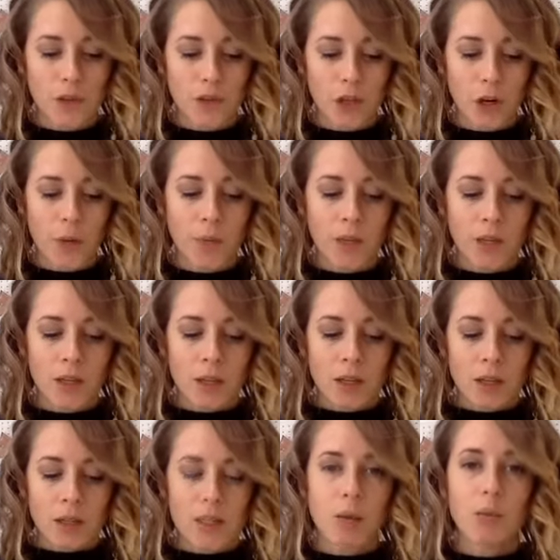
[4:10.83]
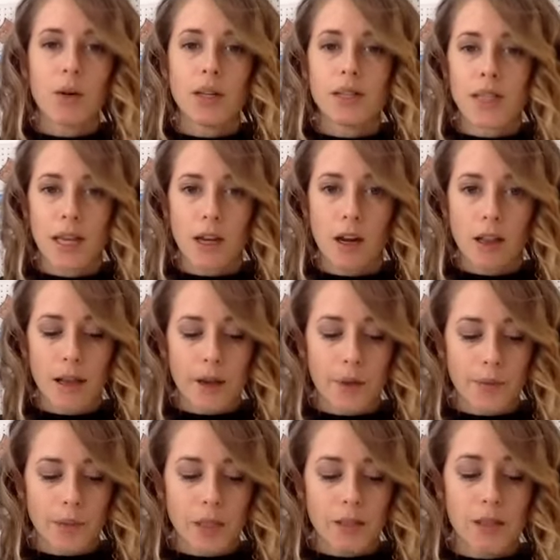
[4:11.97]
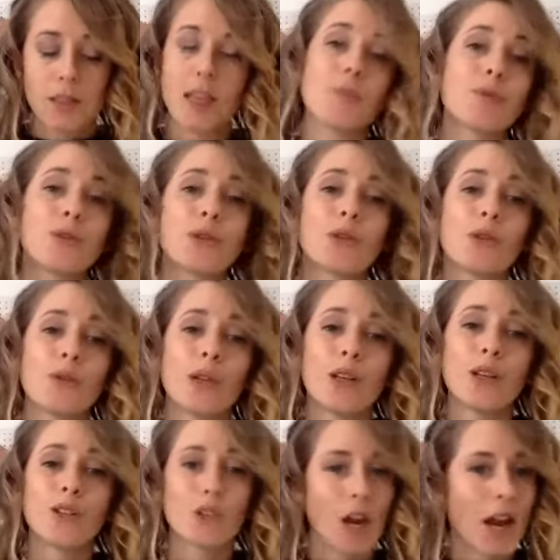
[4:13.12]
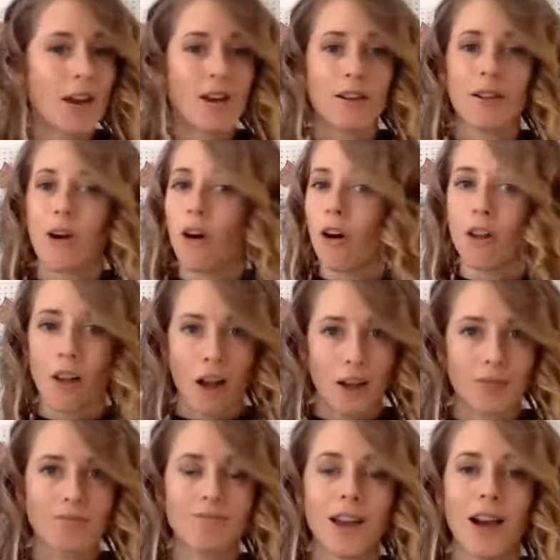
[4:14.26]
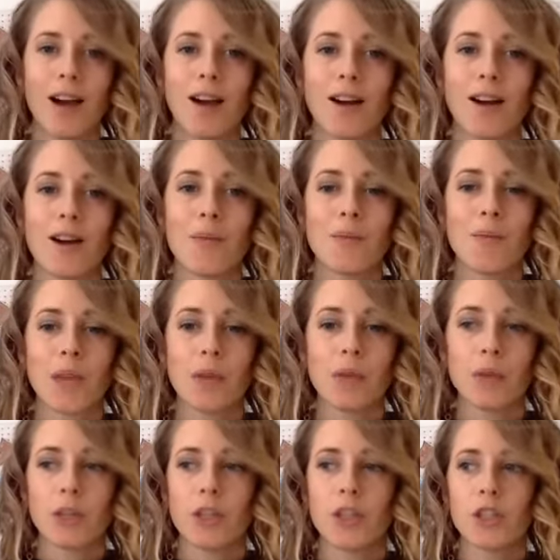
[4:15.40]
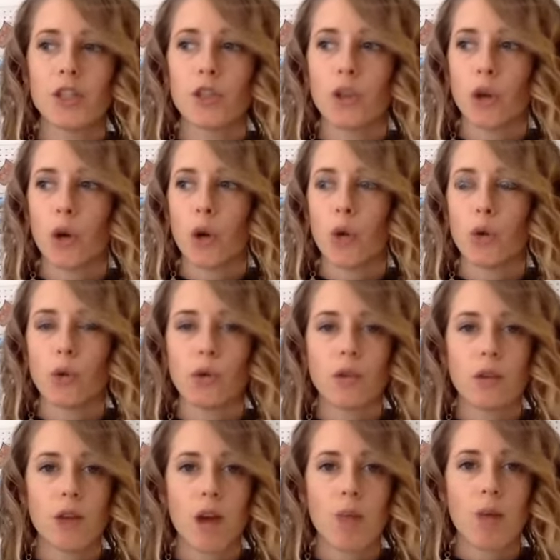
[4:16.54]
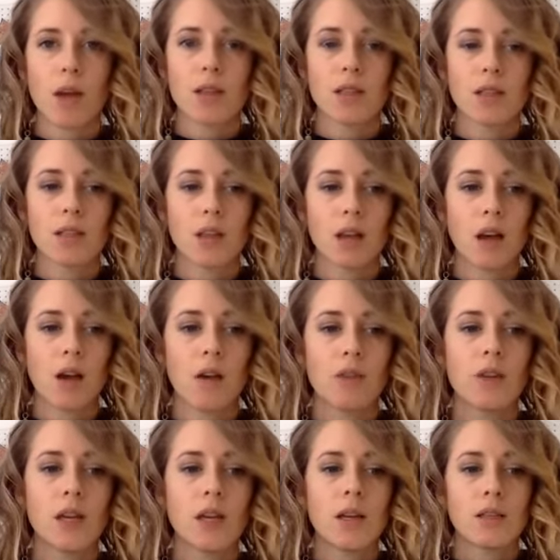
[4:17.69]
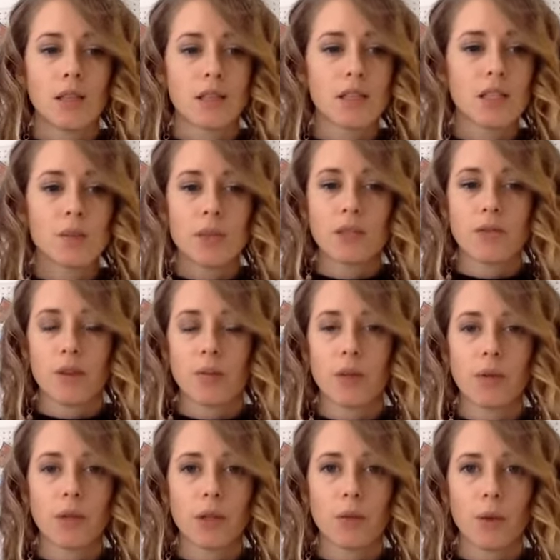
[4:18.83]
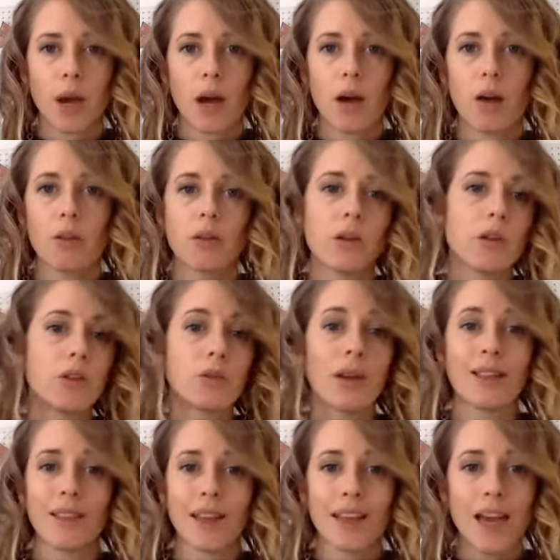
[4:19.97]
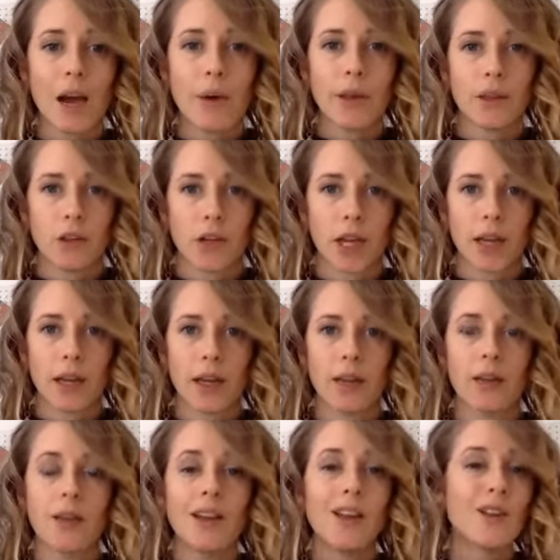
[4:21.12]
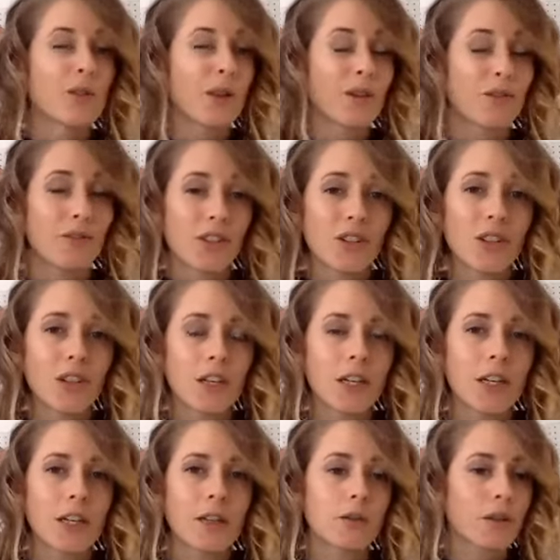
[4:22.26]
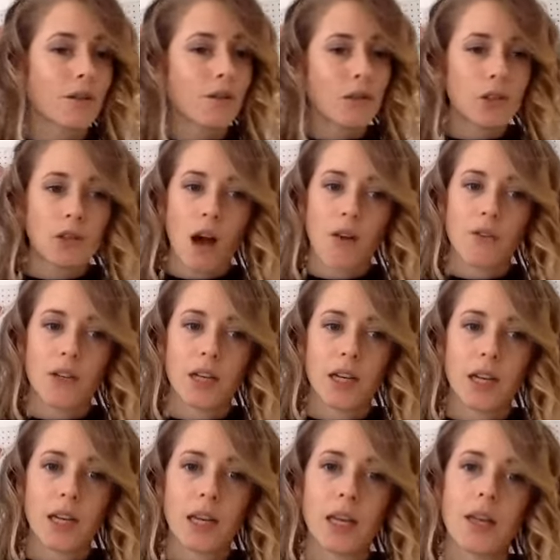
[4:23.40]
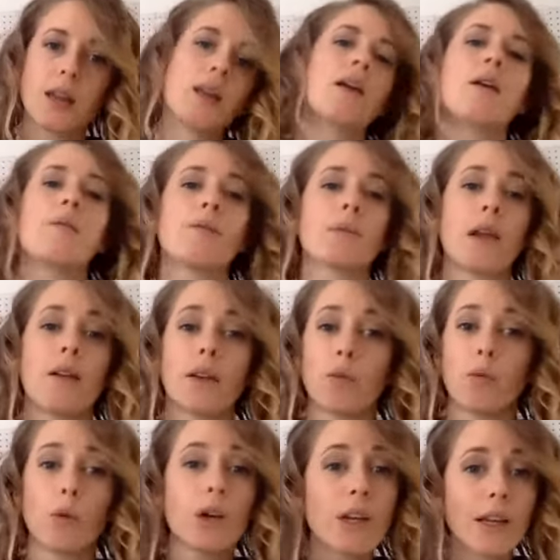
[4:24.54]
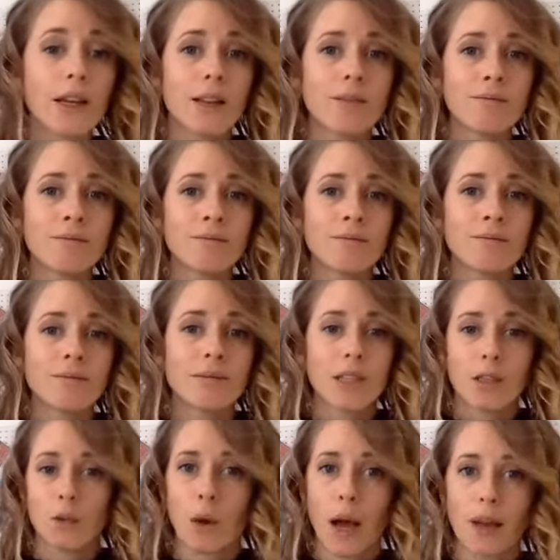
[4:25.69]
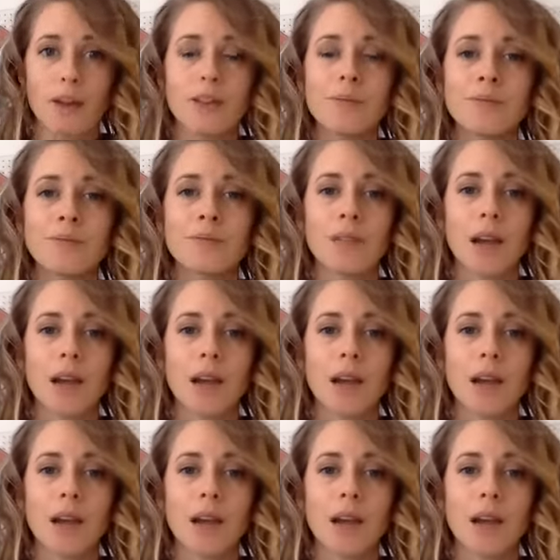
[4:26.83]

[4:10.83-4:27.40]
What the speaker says: So step 1, take it all out. Step 2, try it all on, and really just go through the thought process of, does this piece fit me really well? Do I like how I look in it? Do I feel good? Do I feel confident in it? Have I worn it in a while?